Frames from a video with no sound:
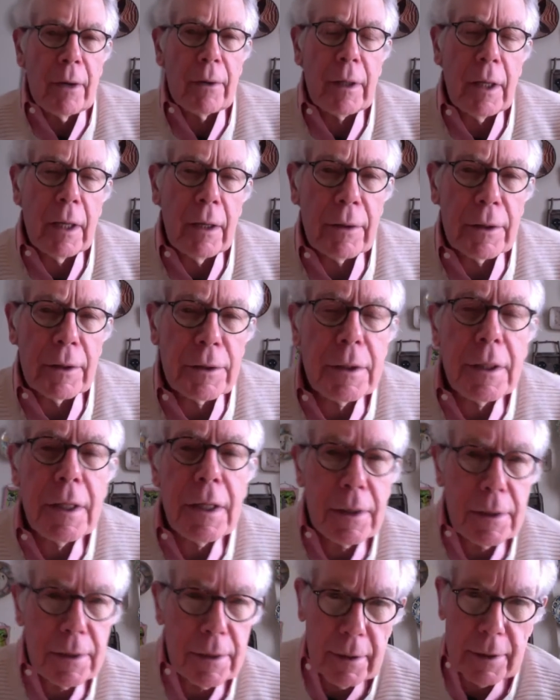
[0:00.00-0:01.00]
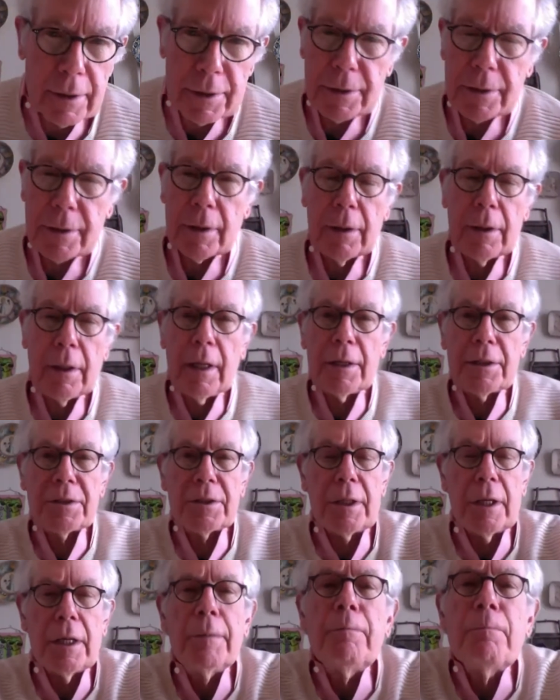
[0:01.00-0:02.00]
how to teach this
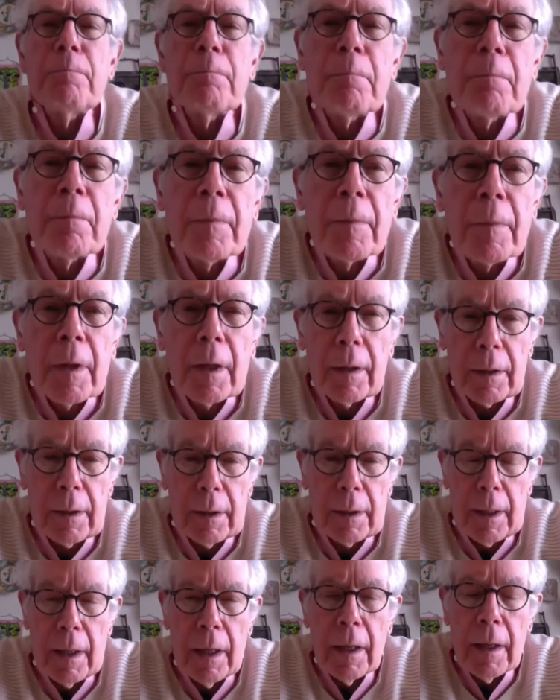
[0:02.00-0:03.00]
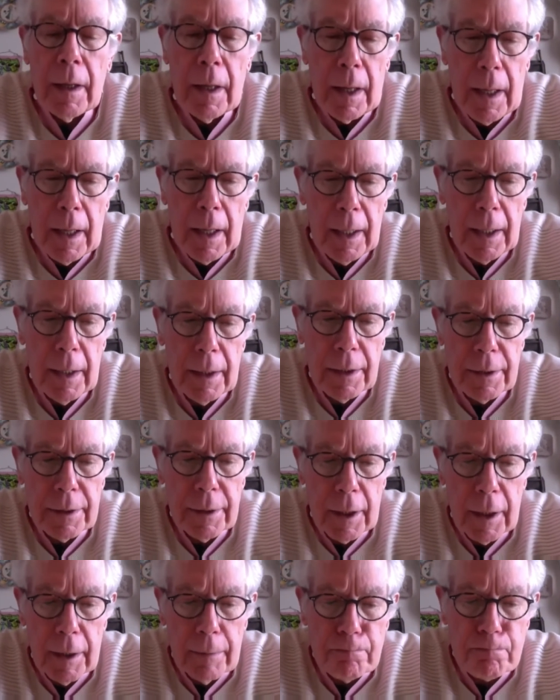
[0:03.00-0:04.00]
essay. And
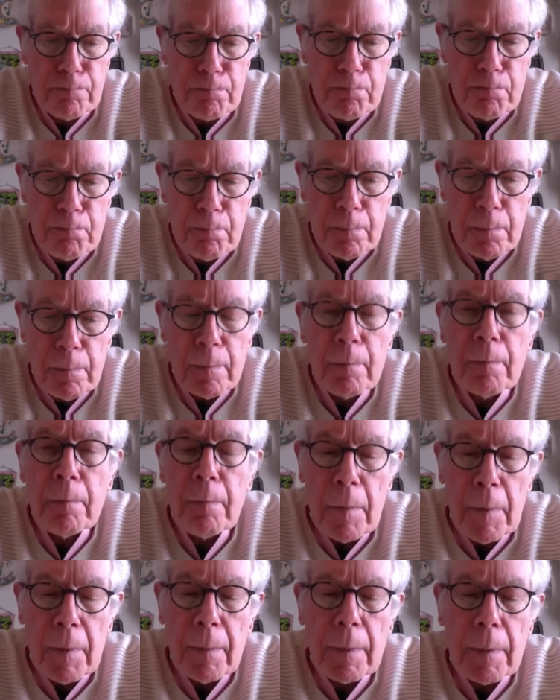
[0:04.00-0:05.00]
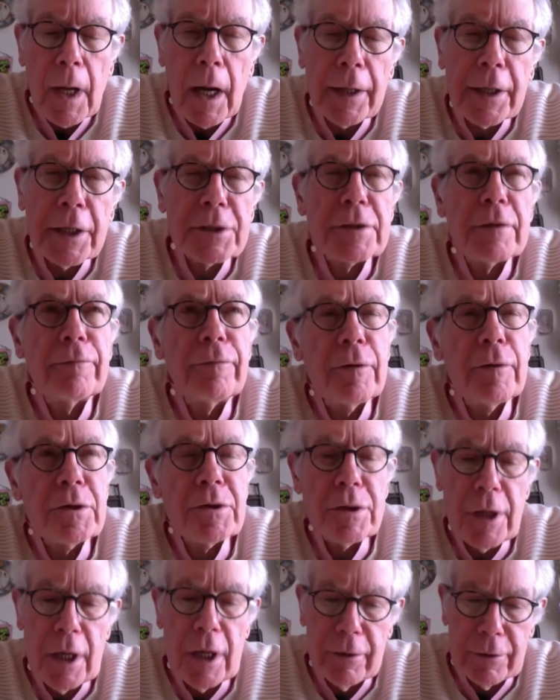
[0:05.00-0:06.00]
I guess the first
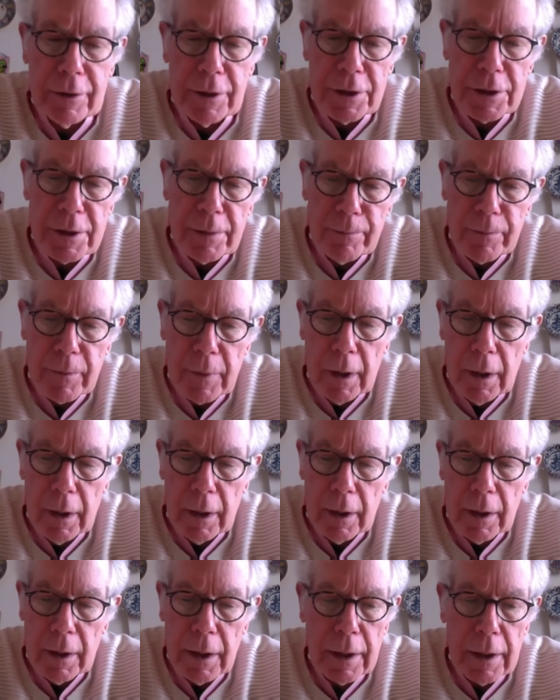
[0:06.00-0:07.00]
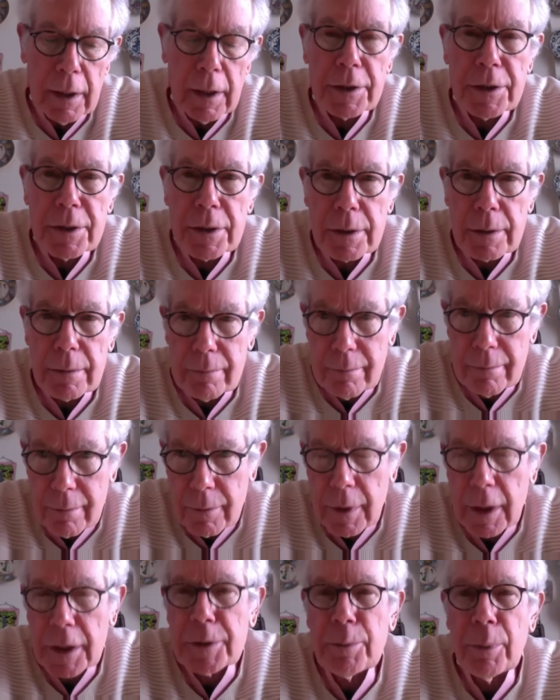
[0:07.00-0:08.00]
challenge is
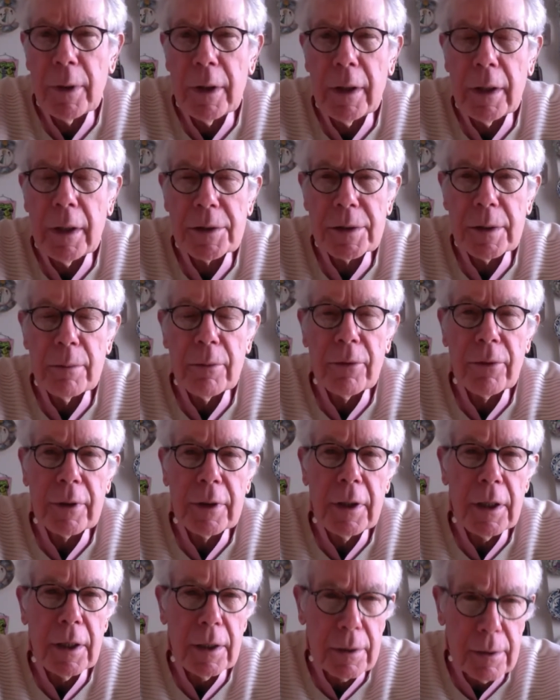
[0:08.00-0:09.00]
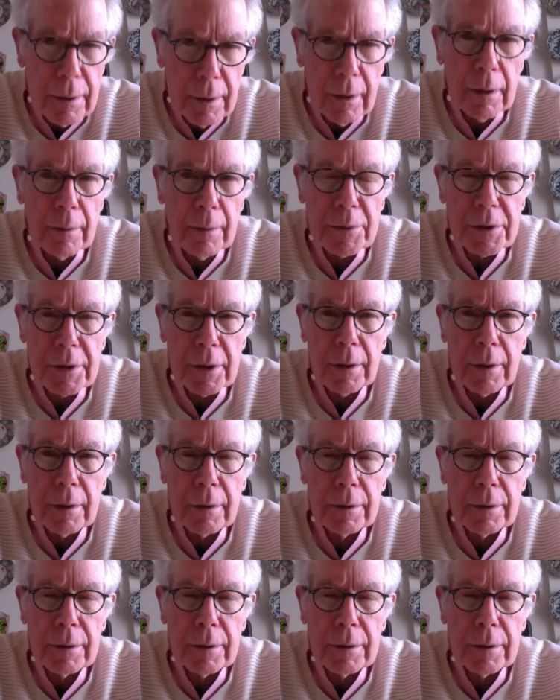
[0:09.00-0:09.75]
explaining some of the key terms that